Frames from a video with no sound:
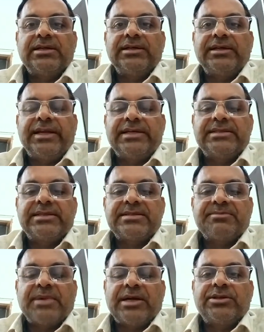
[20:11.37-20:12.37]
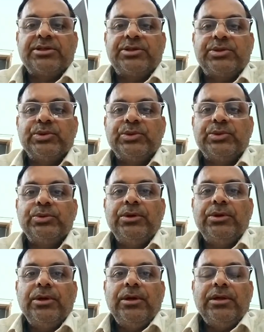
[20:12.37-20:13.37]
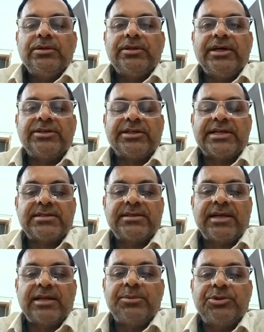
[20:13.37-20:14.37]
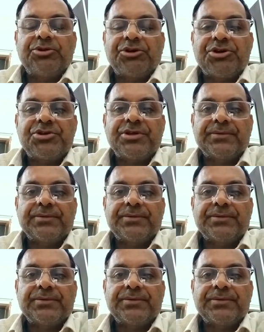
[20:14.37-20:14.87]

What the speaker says: takes this matter to the international arbitration,